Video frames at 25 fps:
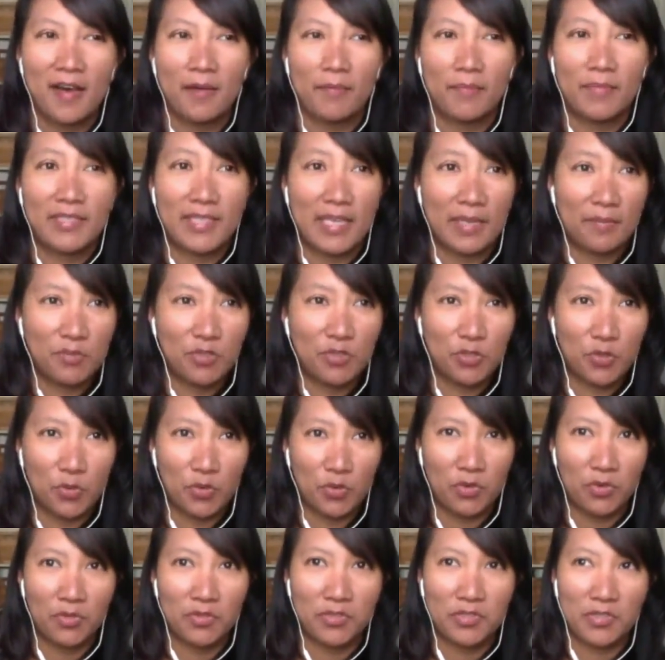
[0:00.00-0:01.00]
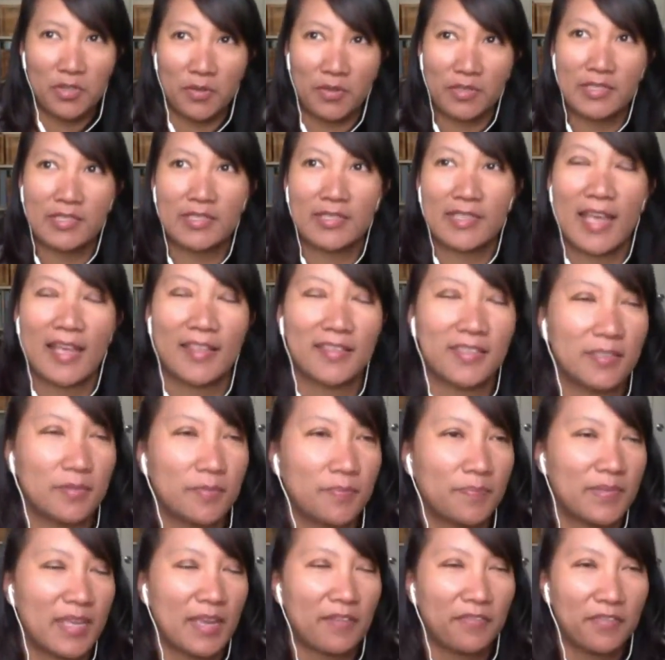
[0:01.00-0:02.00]
same school, so
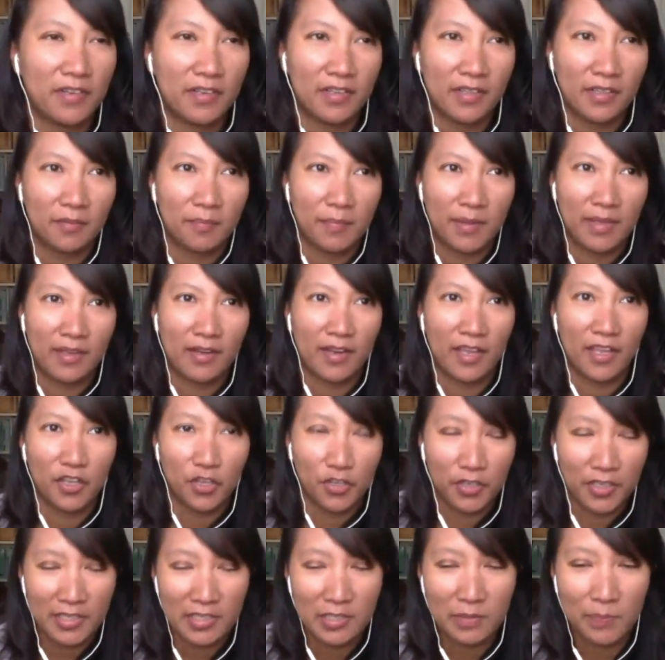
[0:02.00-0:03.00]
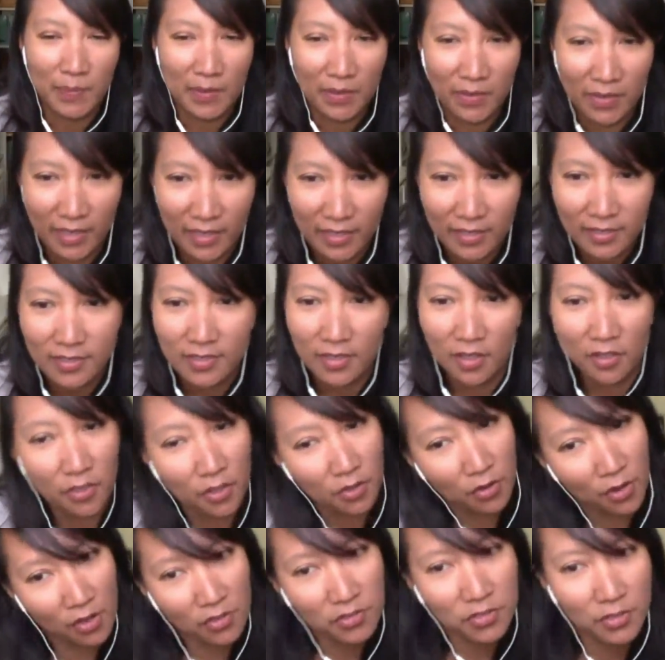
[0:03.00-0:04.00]
it's definitely been a good experience,
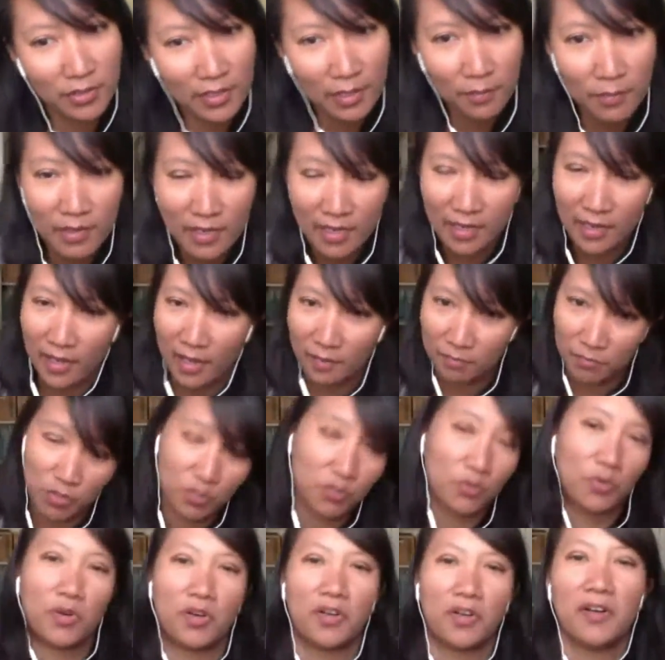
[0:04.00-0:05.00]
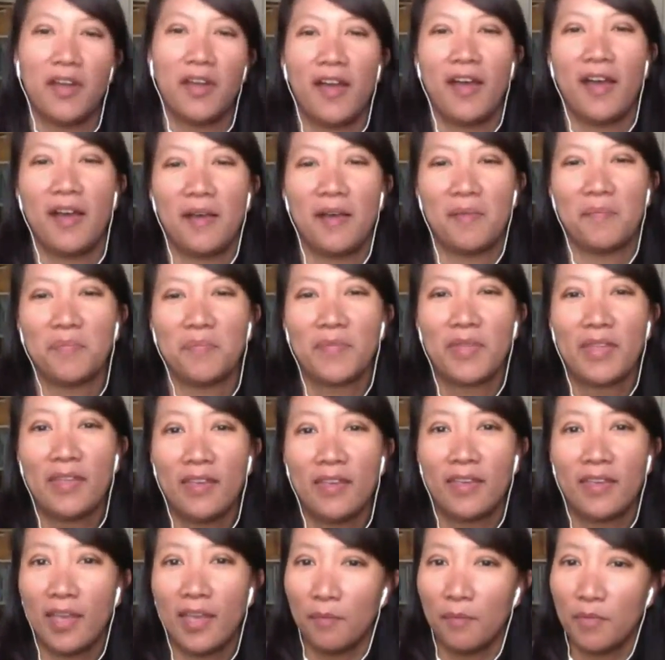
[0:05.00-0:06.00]
although also limiting, I'm sure.
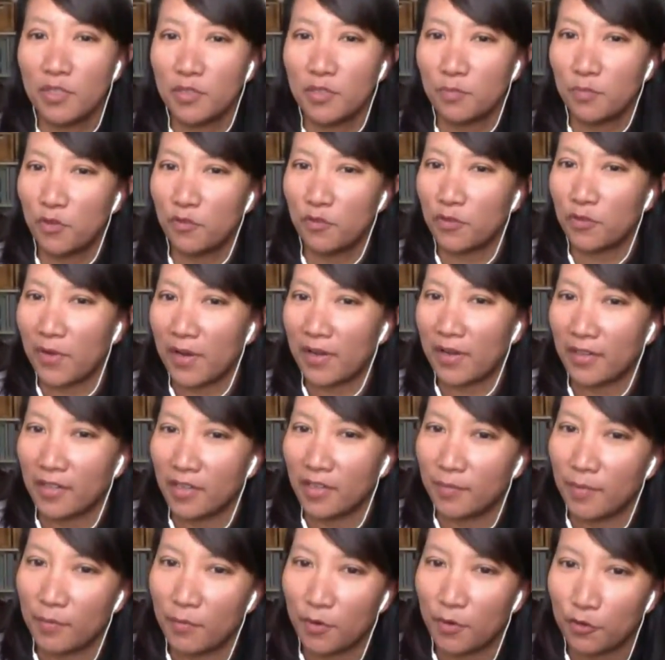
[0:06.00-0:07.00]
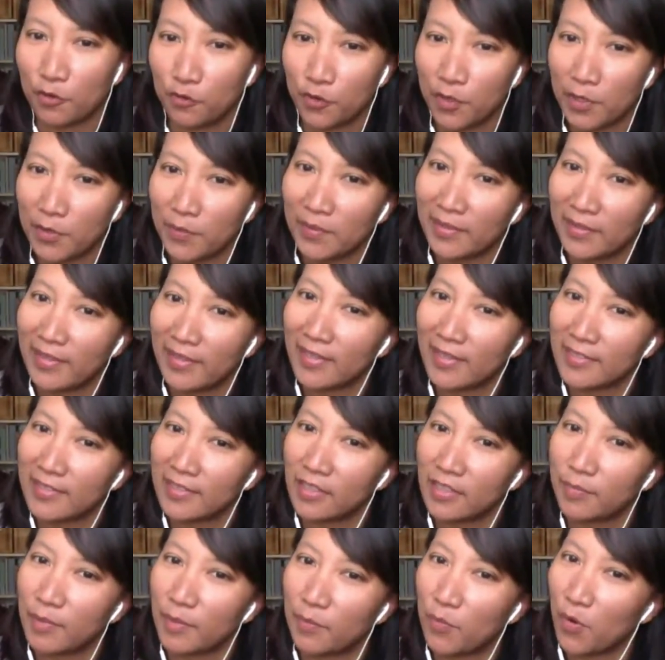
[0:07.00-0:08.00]
Kim has moved around a little bit more frequently,
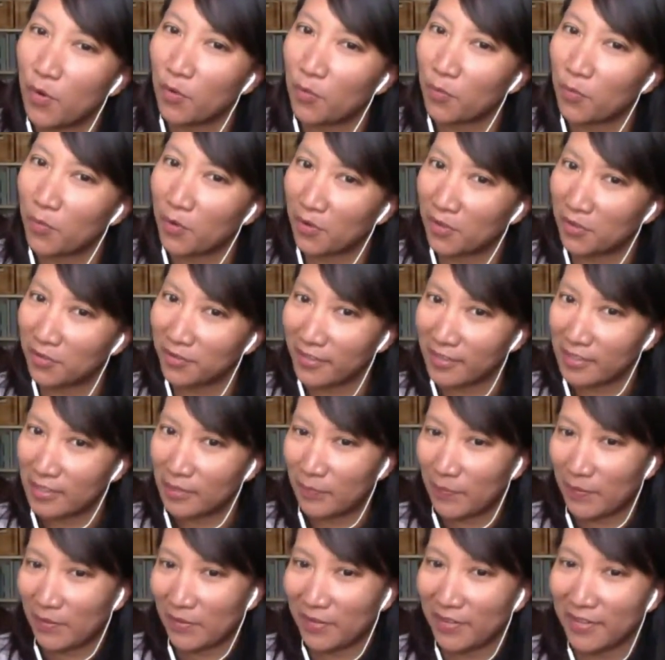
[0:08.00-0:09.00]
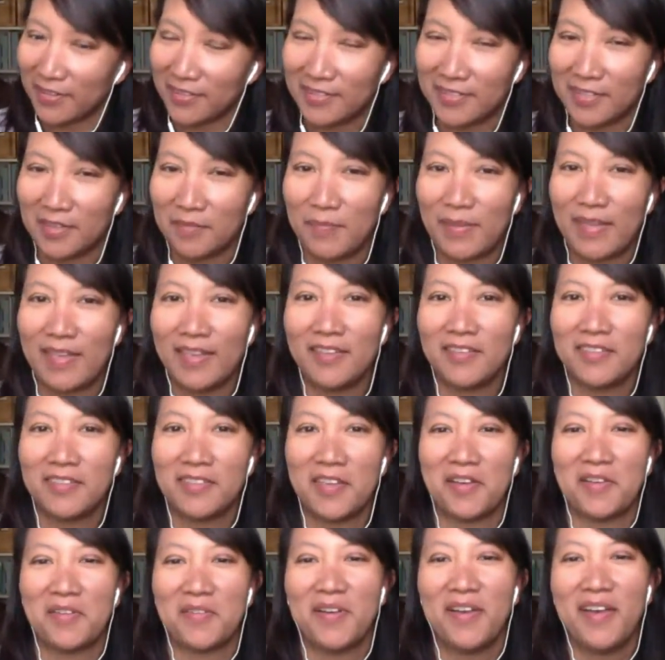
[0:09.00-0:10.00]
has a little bit more world experience than me.
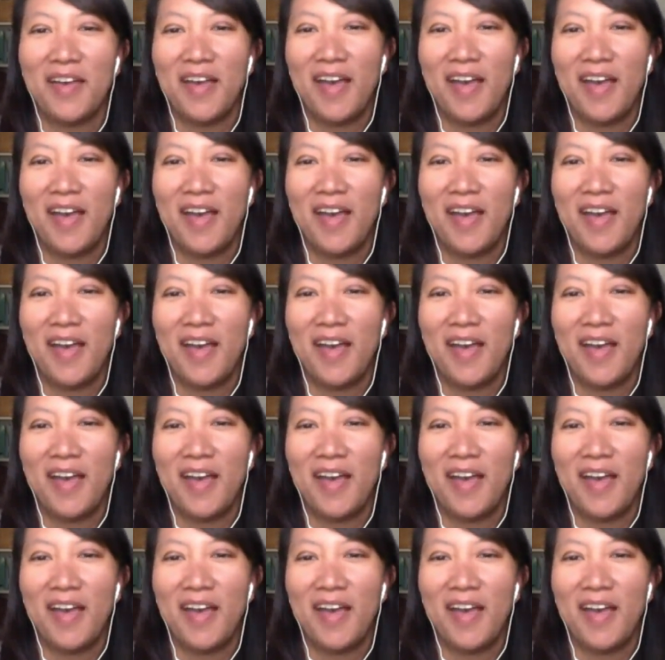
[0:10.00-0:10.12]
So